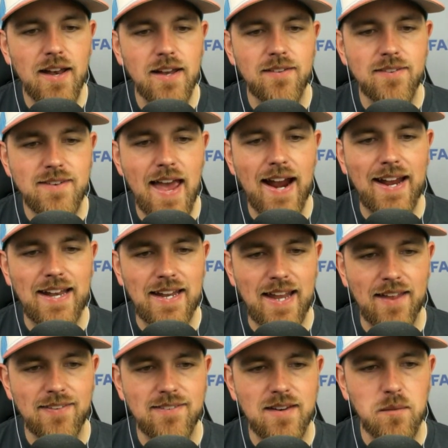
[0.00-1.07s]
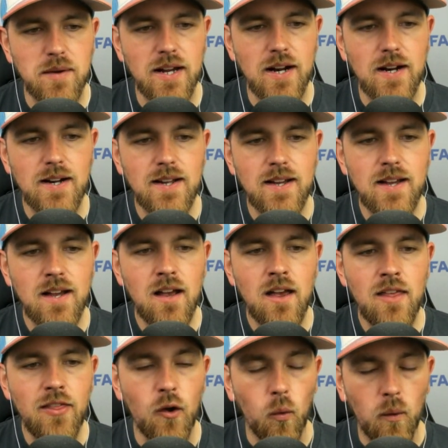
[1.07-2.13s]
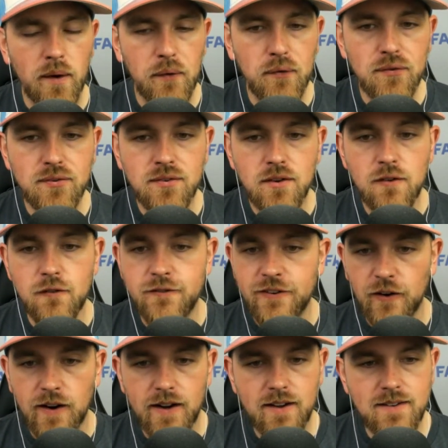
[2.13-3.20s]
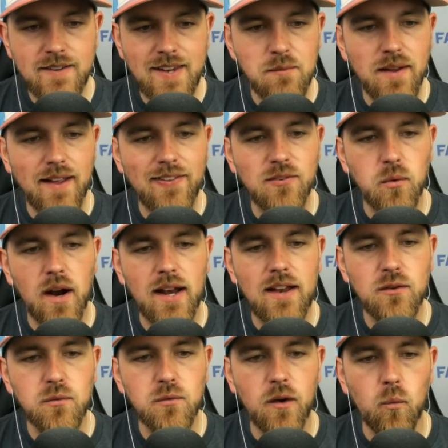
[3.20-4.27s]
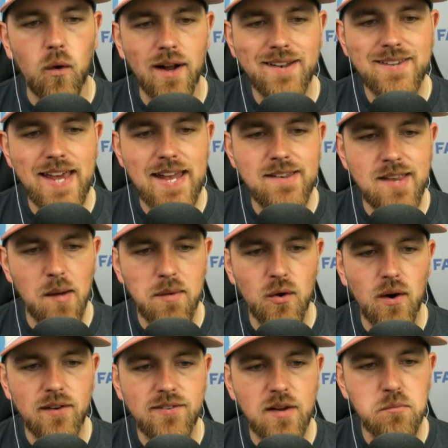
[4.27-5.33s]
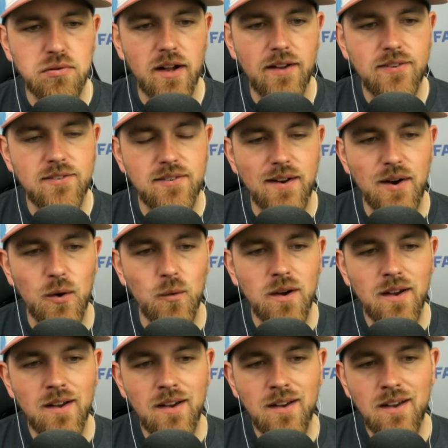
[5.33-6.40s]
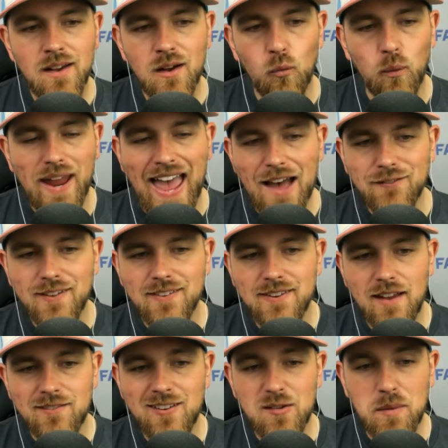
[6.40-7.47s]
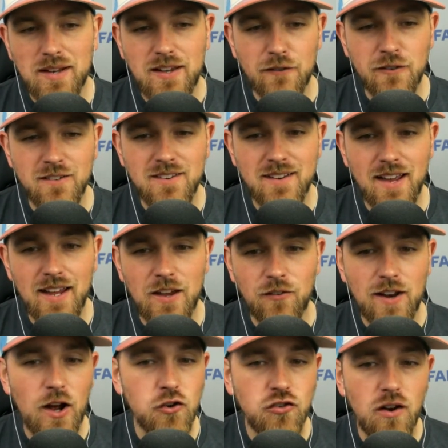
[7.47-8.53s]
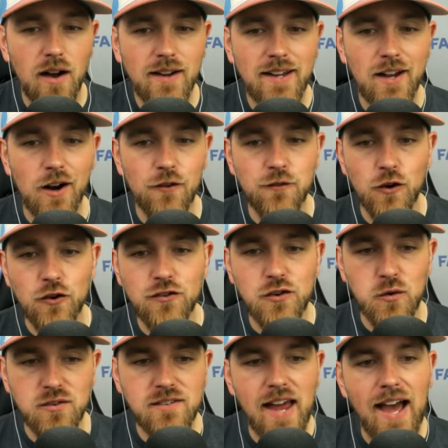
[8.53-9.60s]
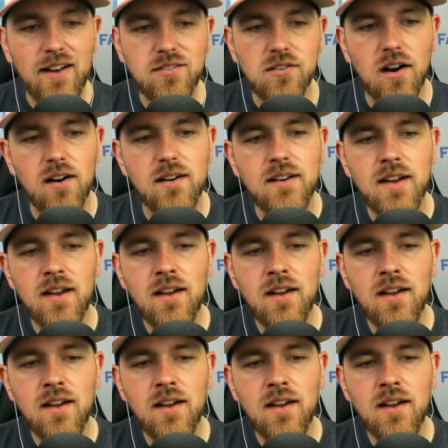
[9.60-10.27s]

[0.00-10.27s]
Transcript: in stacking against him here. The Orioles, very good team against righties with a one ten W R C plus, so we have incentive to be different tonight given how chalky our first two stacks are,